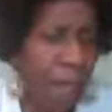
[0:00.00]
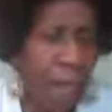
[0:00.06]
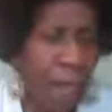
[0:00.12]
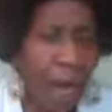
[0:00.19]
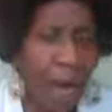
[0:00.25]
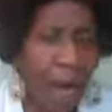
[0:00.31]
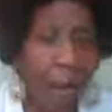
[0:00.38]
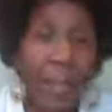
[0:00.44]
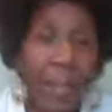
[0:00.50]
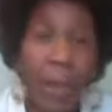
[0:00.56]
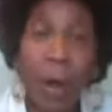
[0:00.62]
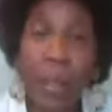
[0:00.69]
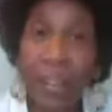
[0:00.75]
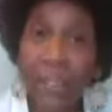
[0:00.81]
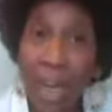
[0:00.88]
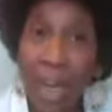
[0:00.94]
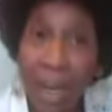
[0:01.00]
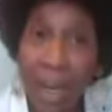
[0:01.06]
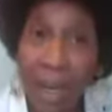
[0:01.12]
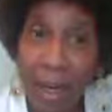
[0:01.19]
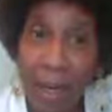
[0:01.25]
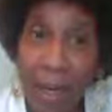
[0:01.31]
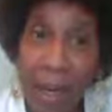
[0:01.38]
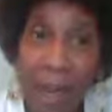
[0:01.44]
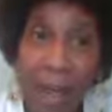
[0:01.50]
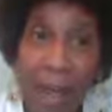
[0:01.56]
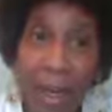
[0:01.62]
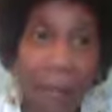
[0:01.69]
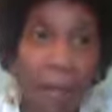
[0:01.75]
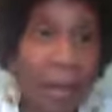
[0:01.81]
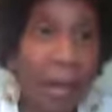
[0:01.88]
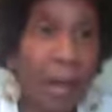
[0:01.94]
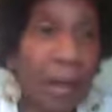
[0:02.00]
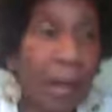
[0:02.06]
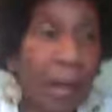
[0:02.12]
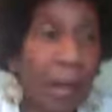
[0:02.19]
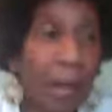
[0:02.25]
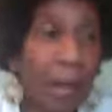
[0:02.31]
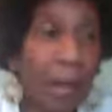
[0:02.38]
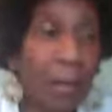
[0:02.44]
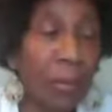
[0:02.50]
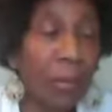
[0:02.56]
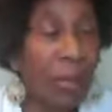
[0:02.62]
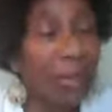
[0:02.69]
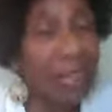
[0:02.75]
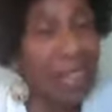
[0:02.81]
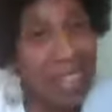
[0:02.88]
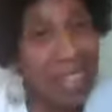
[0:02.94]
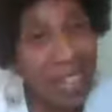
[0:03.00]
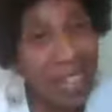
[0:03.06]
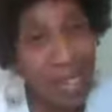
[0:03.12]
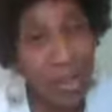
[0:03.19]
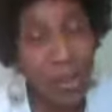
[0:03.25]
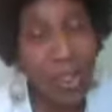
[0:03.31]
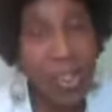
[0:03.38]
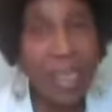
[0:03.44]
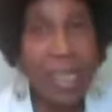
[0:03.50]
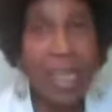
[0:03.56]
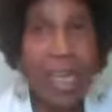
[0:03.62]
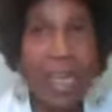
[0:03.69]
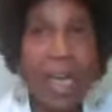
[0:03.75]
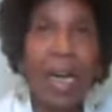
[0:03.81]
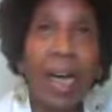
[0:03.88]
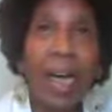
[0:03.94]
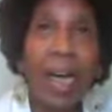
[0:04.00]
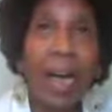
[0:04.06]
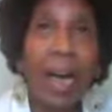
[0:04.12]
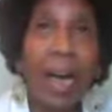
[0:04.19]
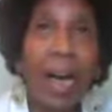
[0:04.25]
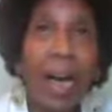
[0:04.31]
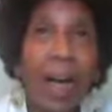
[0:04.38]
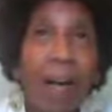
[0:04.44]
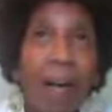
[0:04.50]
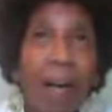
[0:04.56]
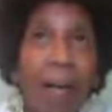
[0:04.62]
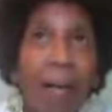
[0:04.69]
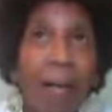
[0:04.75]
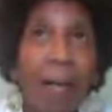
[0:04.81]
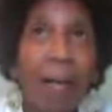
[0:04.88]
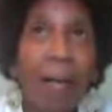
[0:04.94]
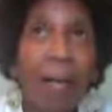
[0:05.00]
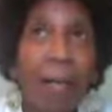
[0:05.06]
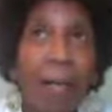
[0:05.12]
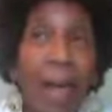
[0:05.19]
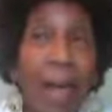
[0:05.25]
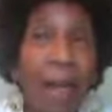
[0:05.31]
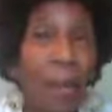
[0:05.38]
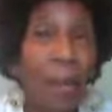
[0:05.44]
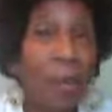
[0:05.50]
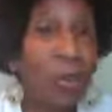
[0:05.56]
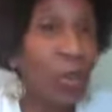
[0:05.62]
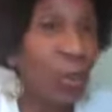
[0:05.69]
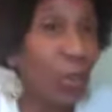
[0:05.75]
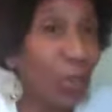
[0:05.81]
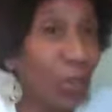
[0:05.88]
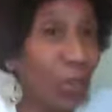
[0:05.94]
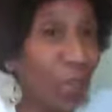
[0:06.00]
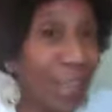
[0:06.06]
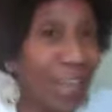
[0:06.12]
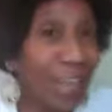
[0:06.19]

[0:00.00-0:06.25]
I'm the only child. I have brothers and sisters. I have no children.